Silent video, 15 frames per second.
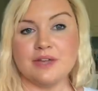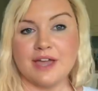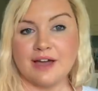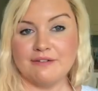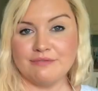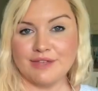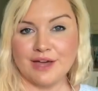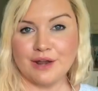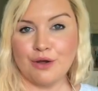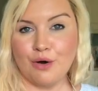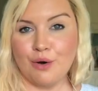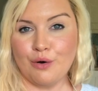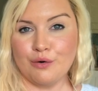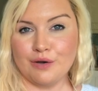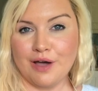have that
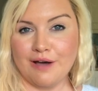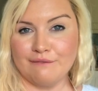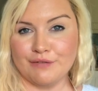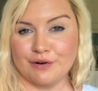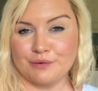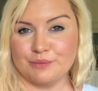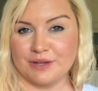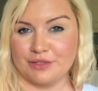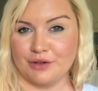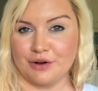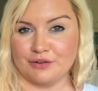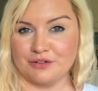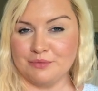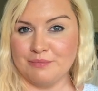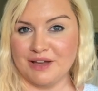all covered with our
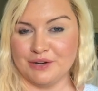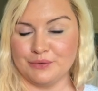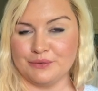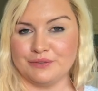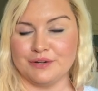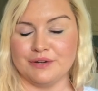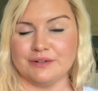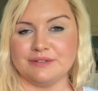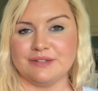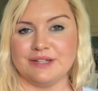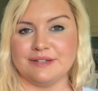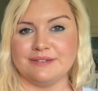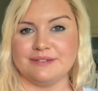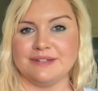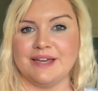tomato sauce,
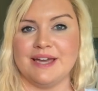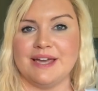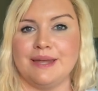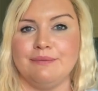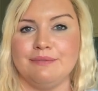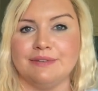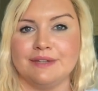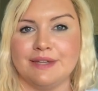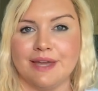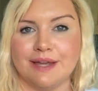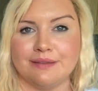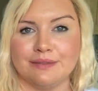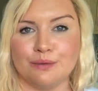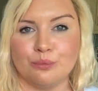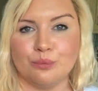it's time to
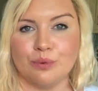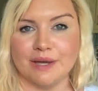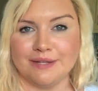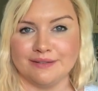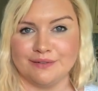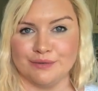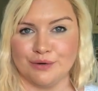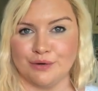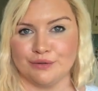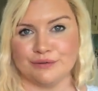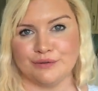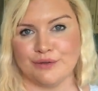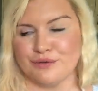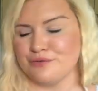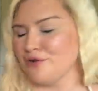get the white sauce
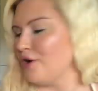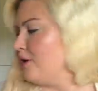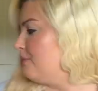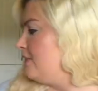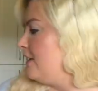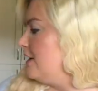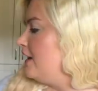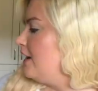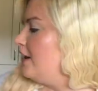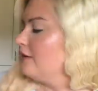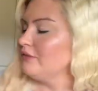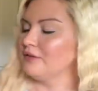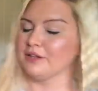on top. So